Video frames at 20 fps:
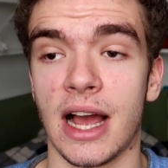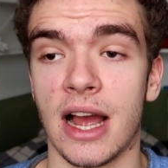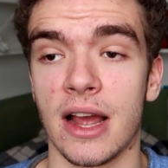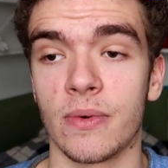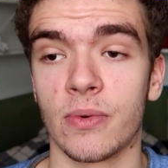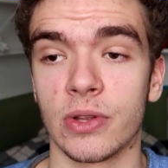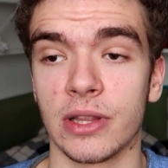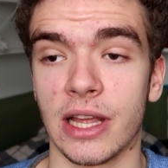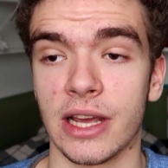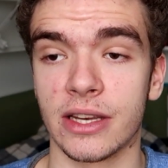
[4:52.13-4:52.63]
I
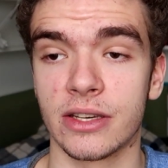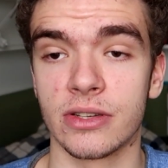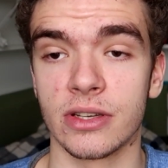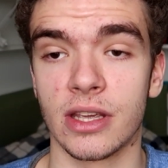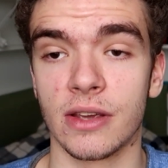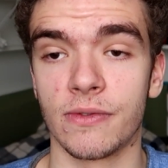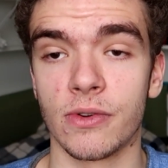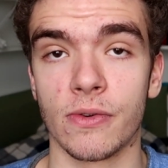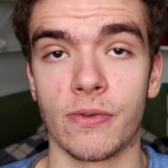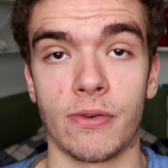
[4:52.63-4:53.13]
would like to
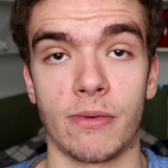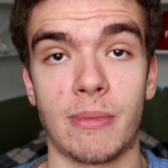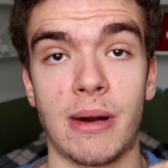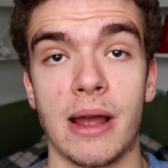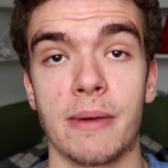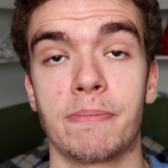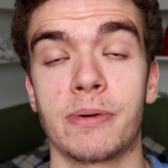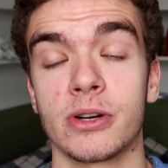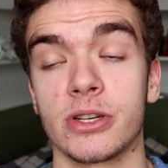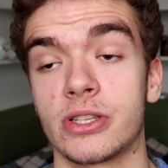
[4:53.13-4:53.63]
give you from
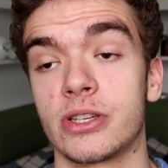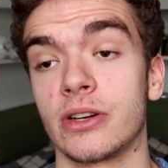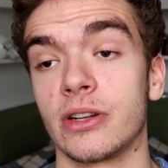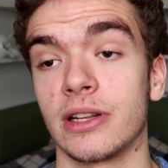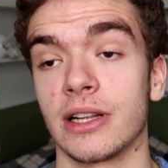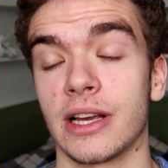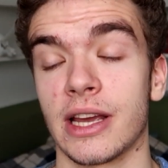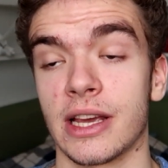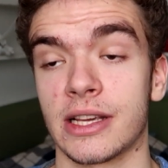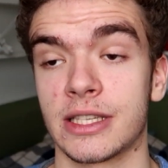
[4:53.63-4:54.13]
my
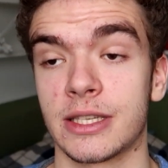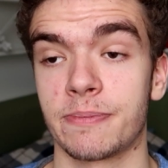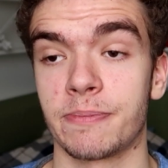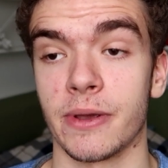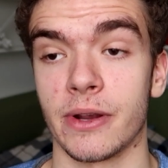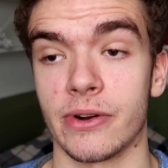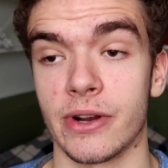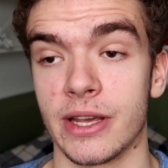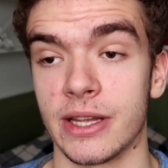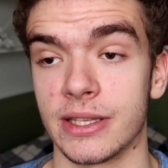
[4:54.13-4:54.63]
personal
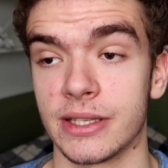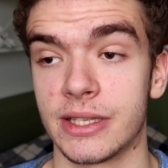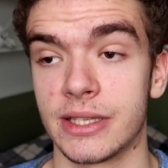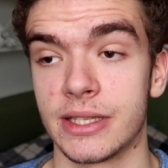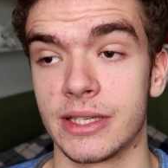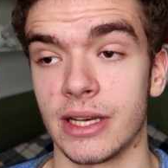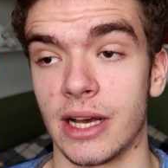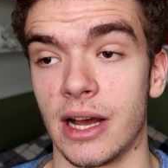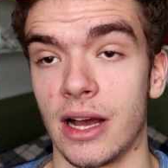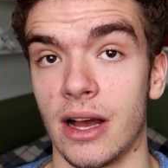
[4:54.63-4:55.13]

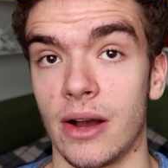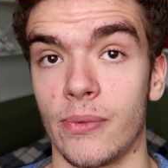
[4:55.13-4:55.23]
experience